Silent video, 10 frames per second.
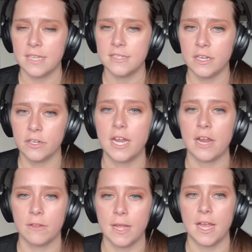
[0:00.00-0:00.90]
says here
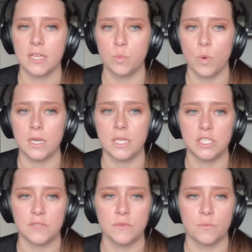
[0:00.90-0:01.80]
Carolina has won
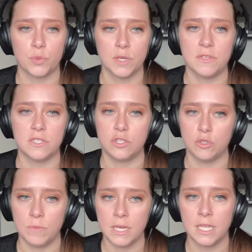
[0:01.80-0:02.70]
each of the previous
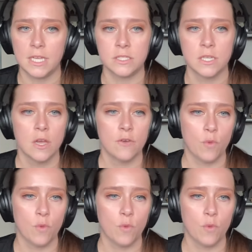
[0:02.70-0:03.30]
two meetings,